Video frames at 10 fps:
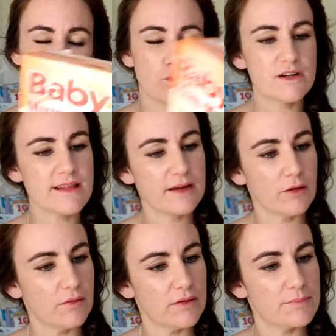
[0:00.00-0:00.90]
What do they
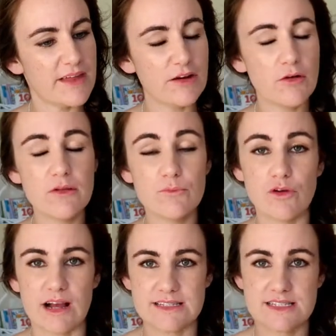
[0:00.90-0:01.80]
call them? They call them
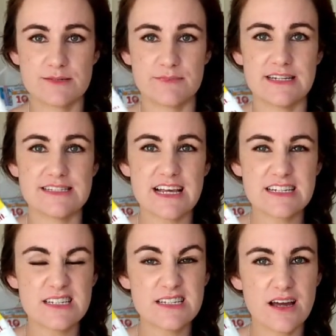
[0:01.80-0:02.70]
rusks, but it's
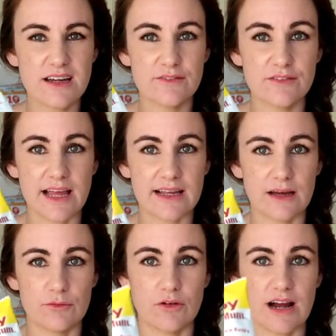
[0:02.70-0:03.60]
actually kind of like
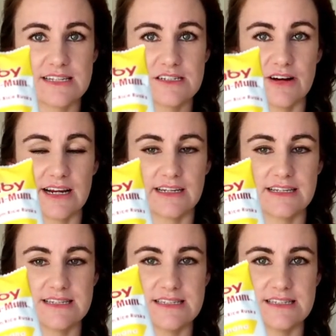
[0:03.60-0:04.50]
a rice cracker
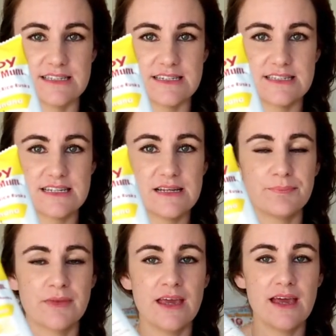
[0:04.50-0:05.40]
consistency.
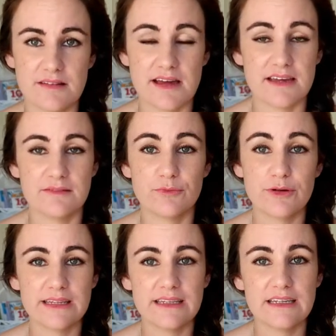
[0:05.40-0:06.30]
They're
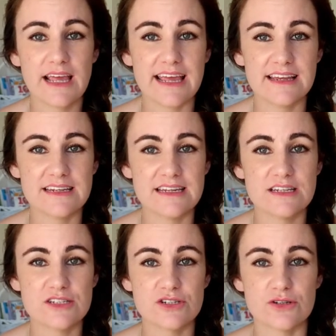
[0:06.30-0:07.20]
really
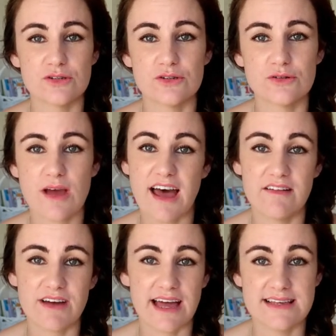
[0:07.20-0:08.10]
handy to
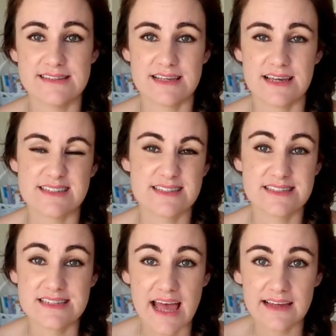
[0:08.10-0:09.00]
have as a
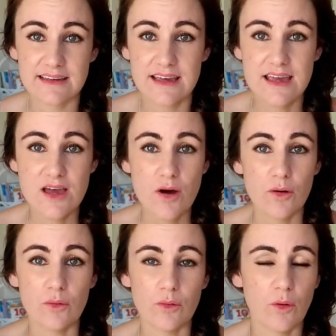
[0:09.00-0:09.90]
snack
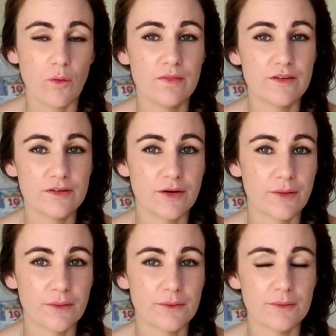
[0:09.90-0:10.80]
on the
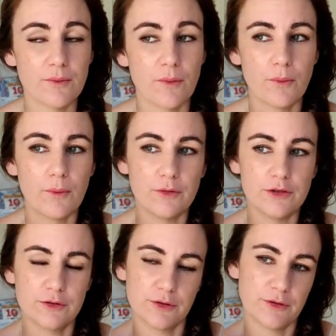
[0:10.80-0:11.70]
go, or,
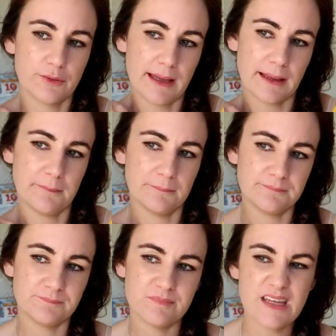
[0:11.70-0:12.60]
you know,
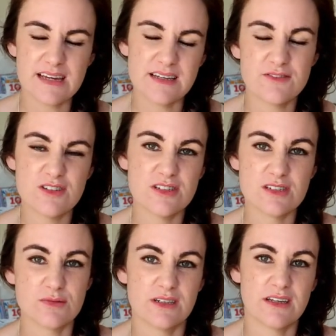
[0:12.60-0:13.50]
yeah, if you
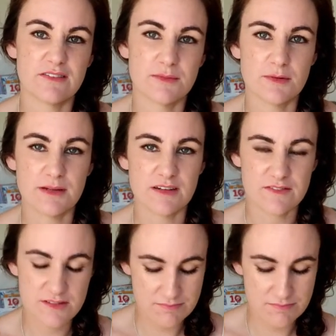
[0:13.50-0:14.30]
just want to give them a bit of